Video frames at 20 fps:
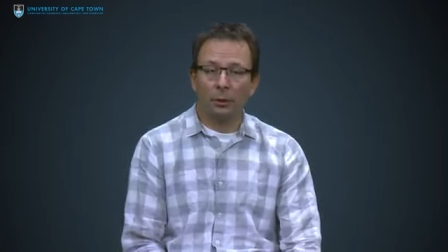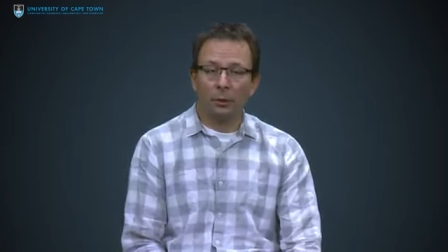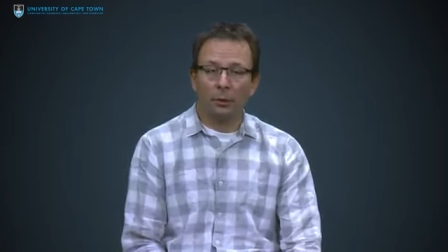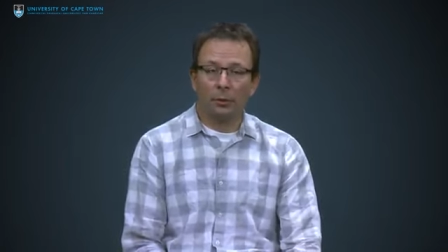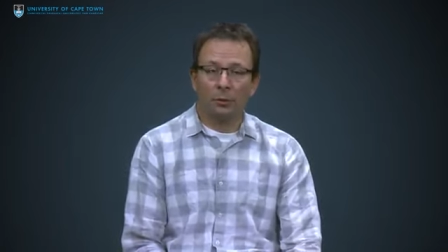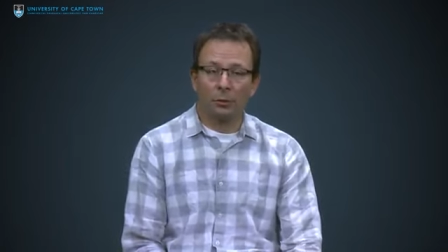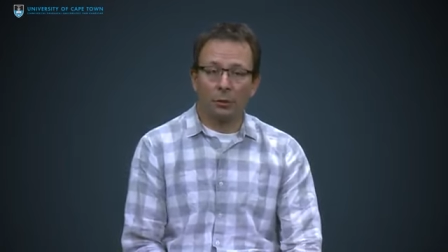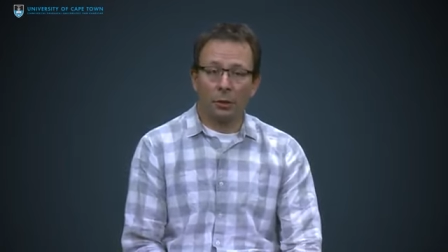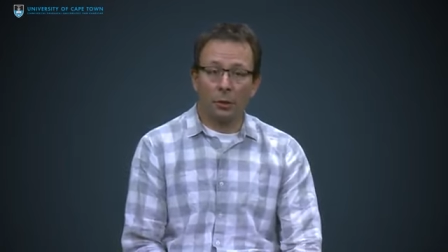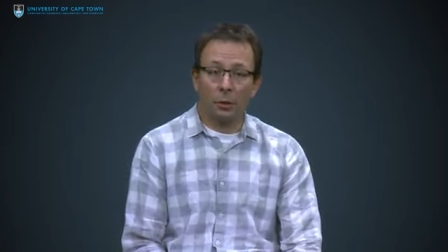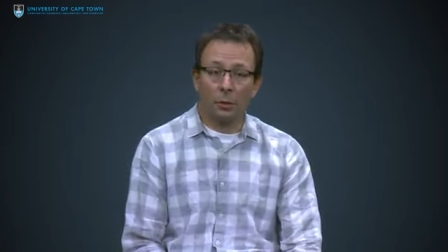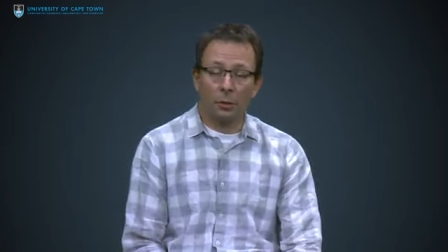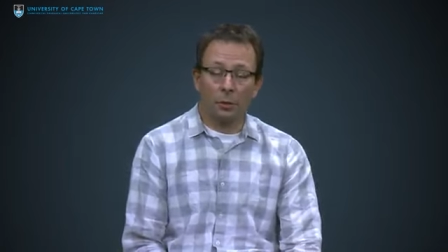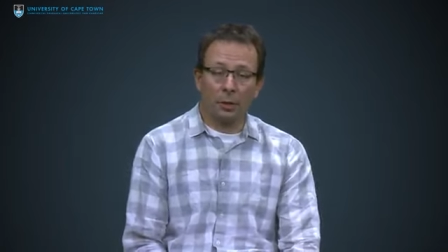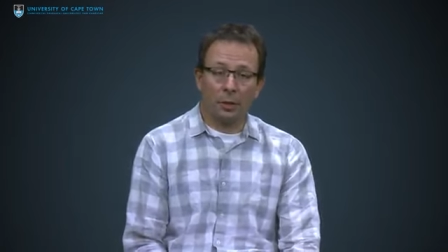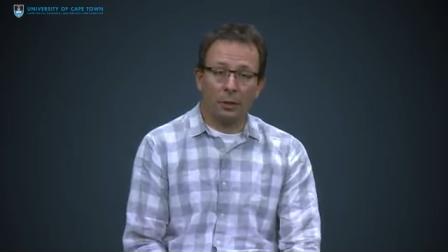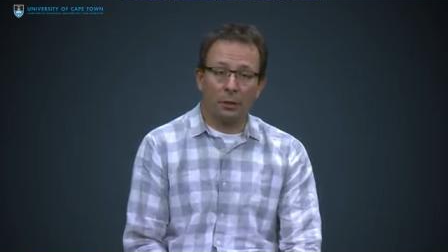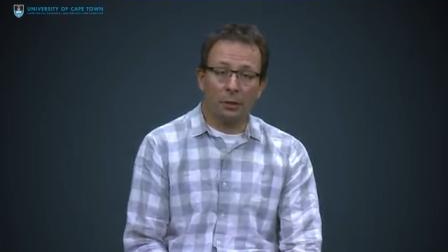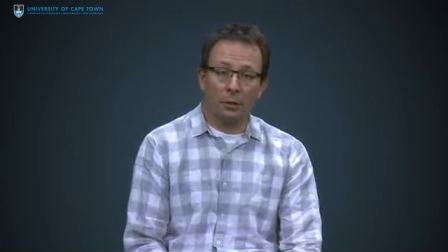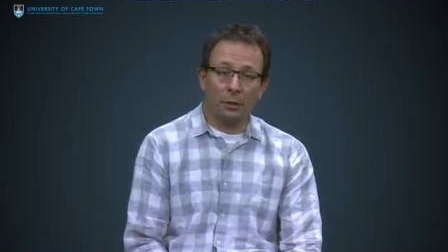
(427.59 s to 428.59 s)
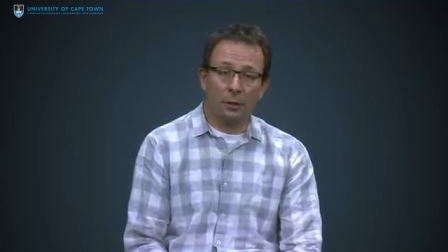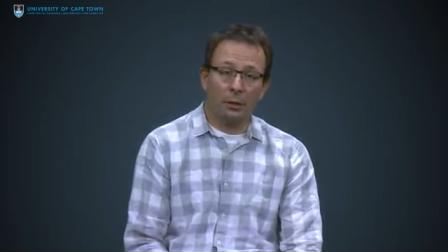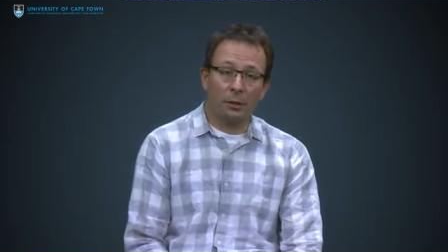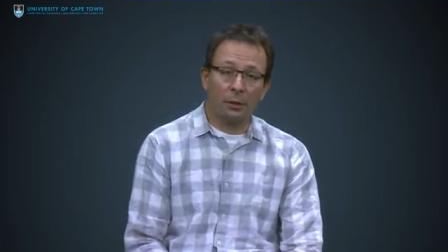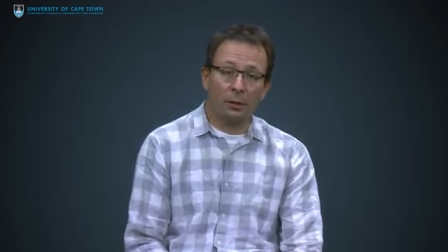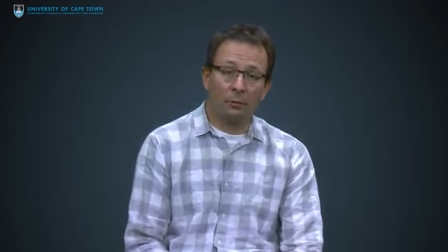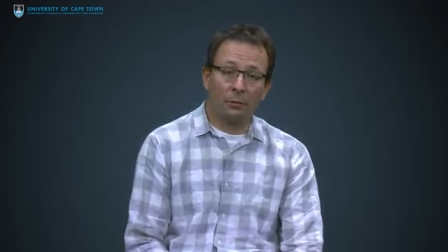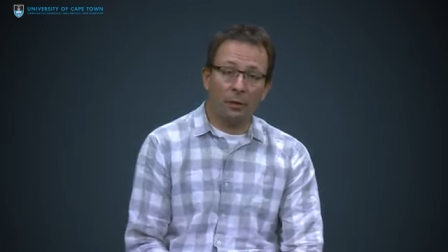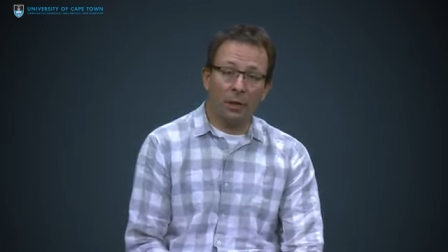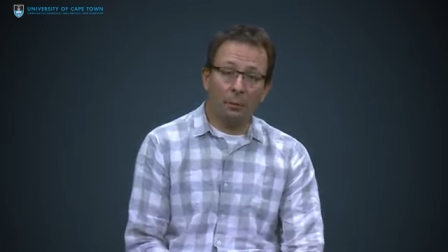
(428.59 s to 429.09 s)
So, in, in a
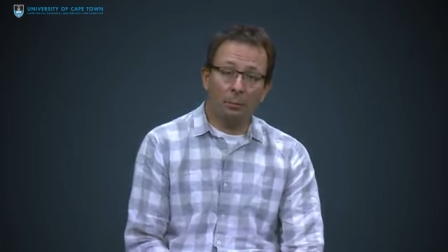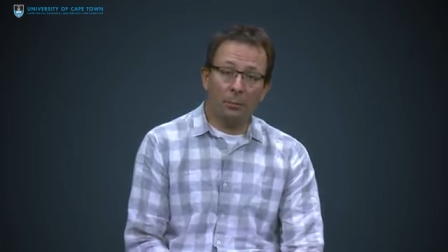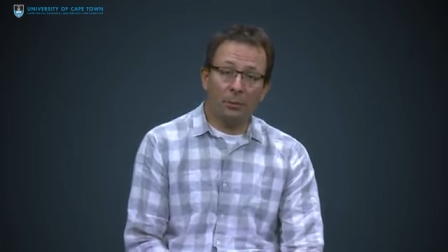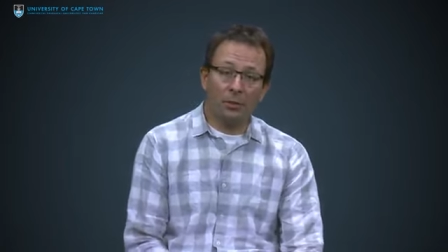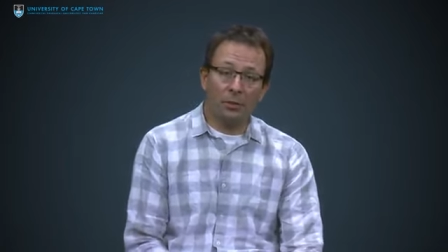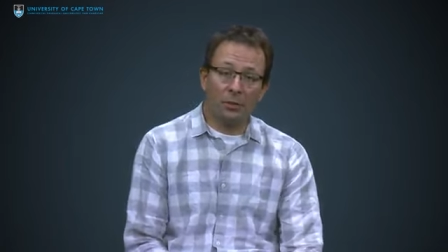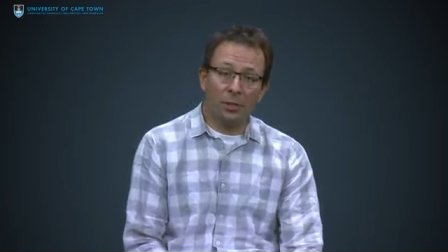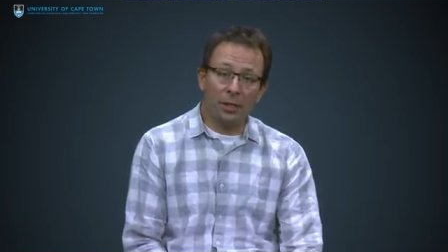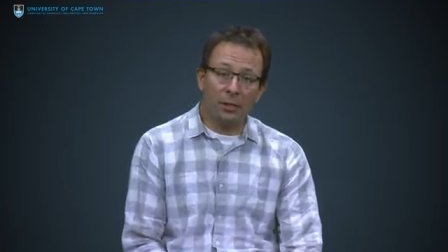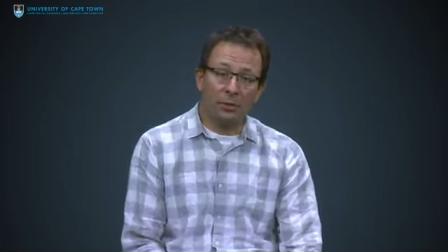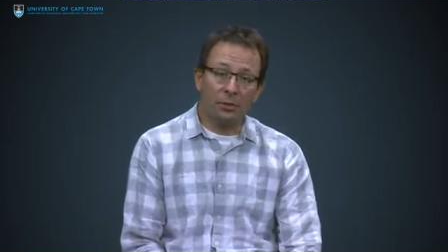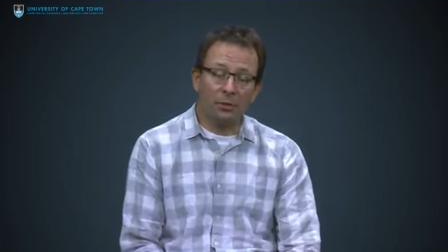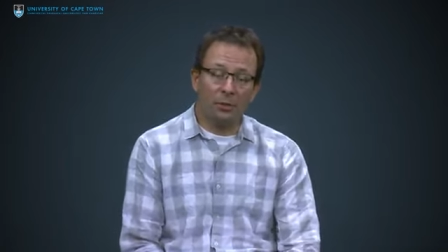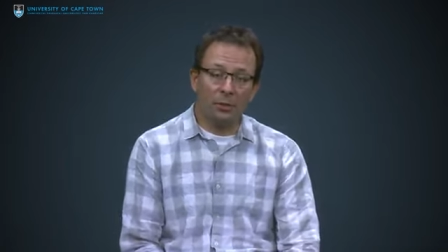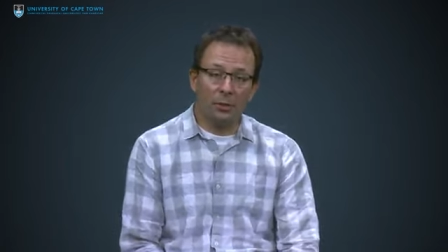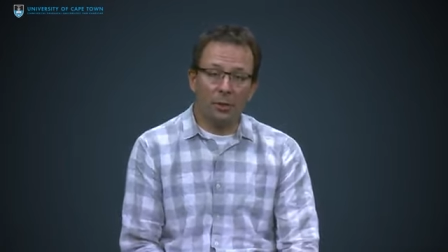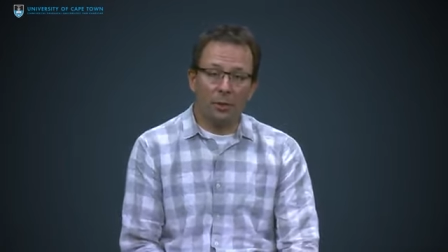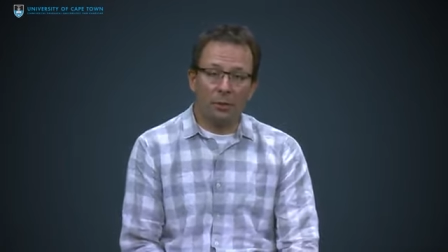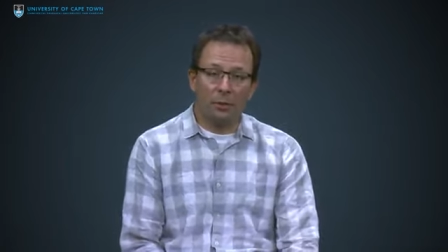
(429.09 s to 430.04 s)
development sense,